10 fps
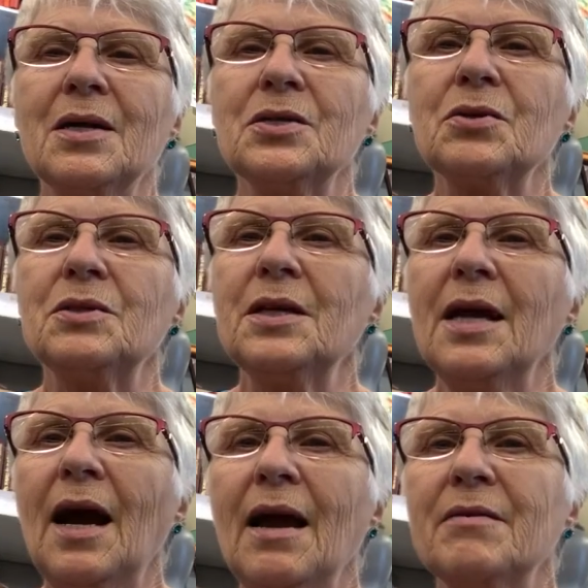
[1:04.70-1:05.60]
So
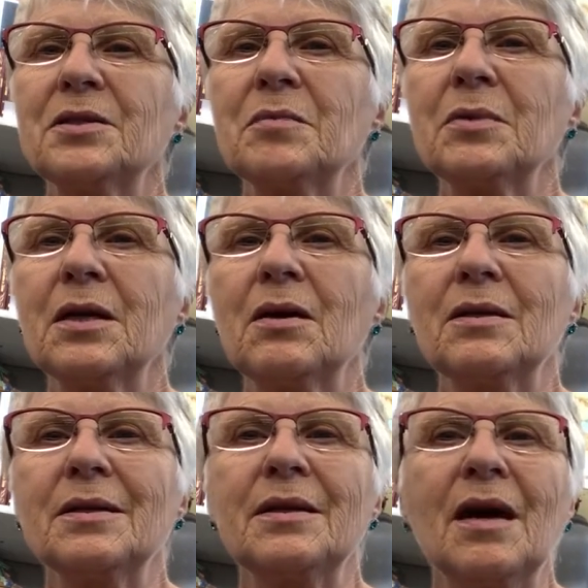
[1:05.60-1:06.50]
today I have something
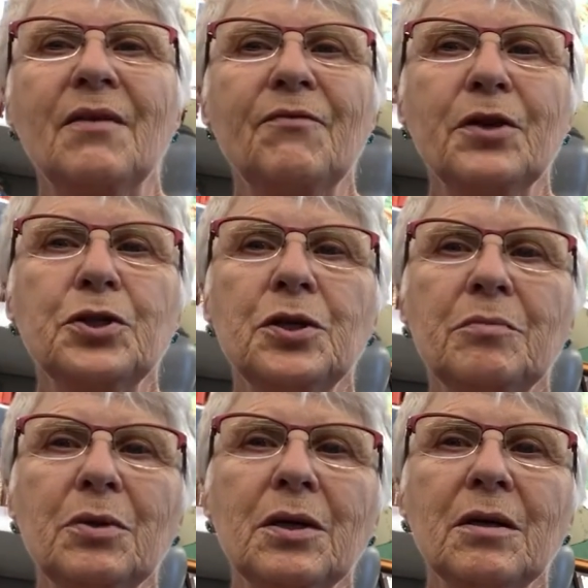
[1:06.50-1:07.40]
called a nonfiction
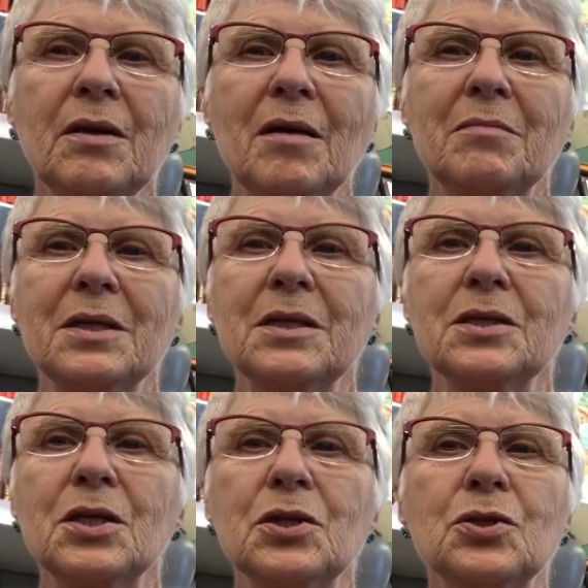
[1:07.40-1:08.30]
book. That
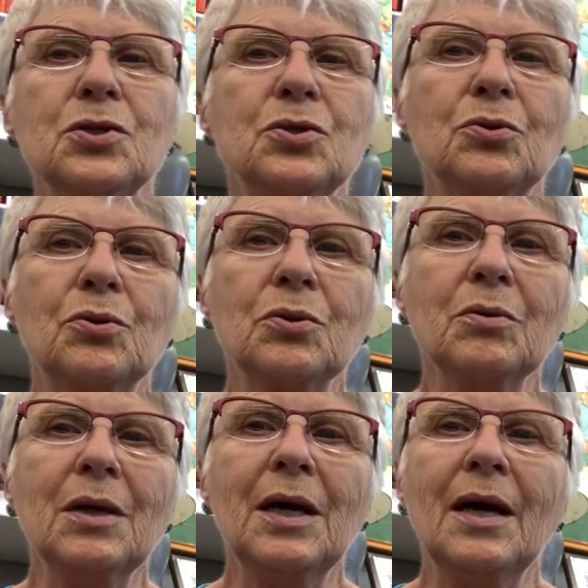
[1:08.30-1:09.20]
means it's true,
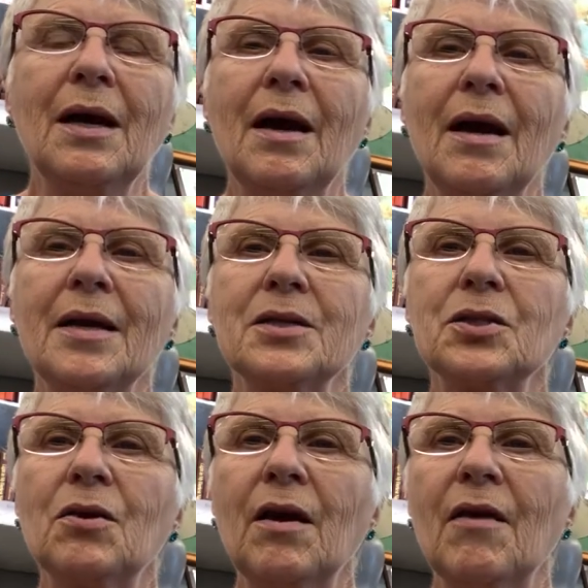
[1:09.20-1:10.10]
and it's
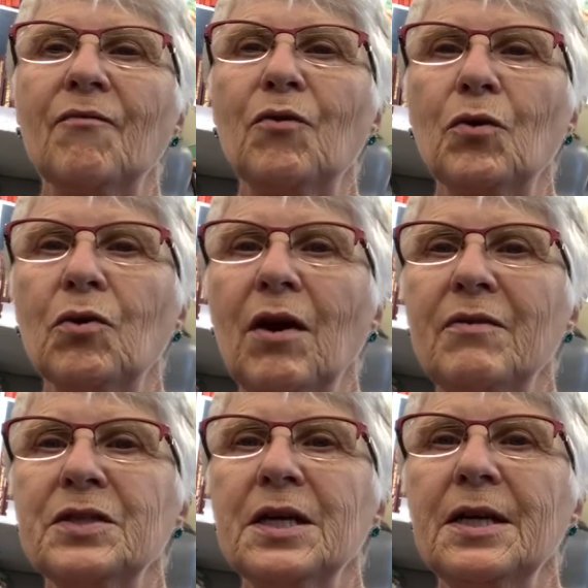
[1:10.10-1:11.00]
going to have
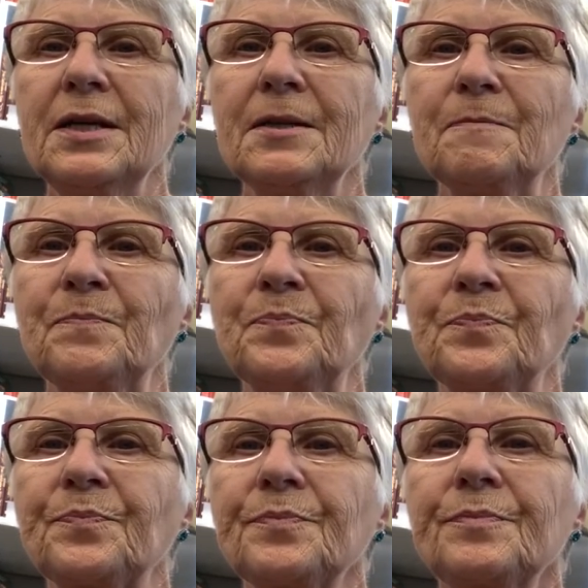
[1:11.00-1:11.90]
photographs in it.
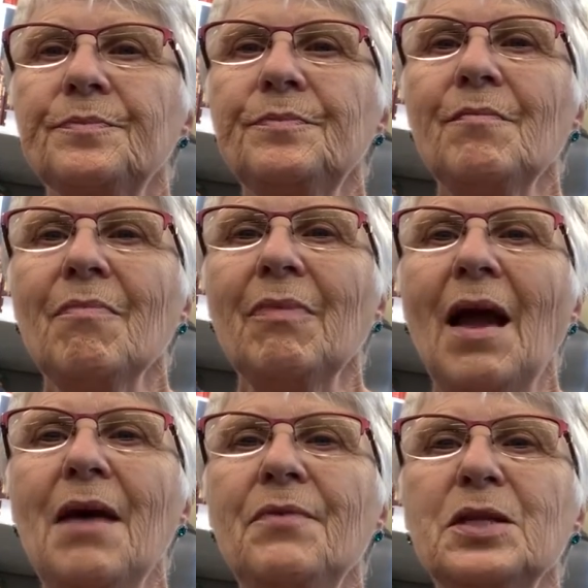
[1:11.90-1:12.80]

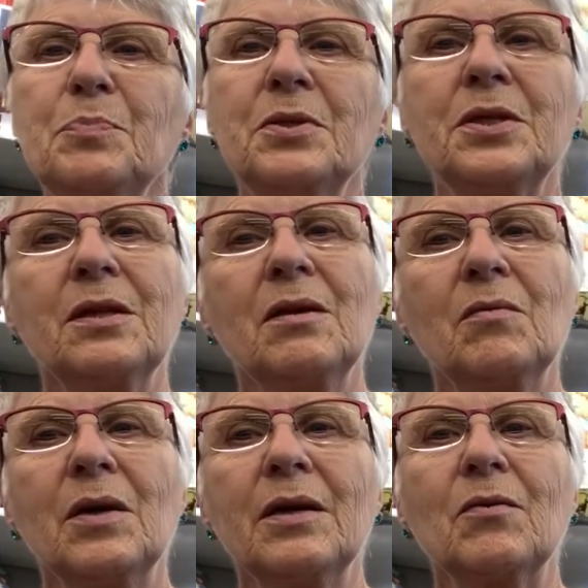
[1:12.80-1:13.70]
And this particular
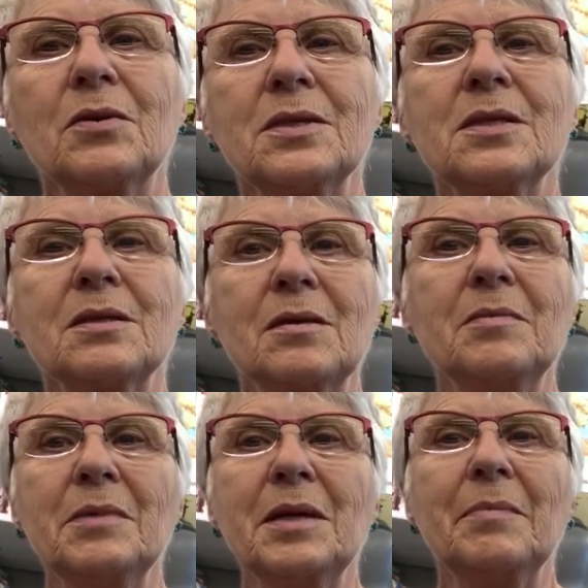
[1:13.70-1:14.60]
one, of course, is going
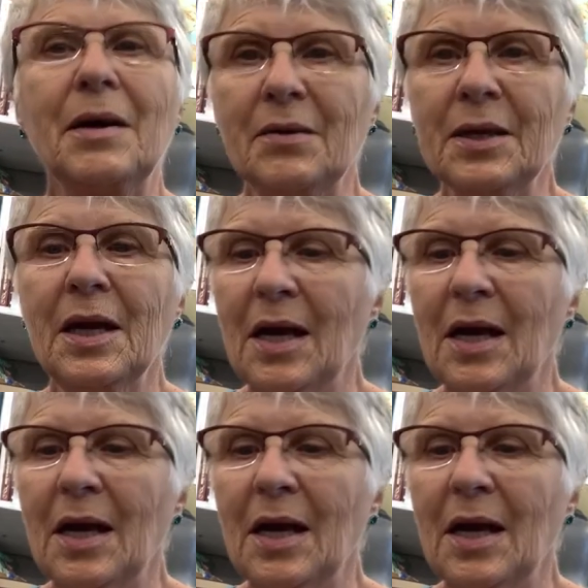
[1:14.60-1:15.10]
to be about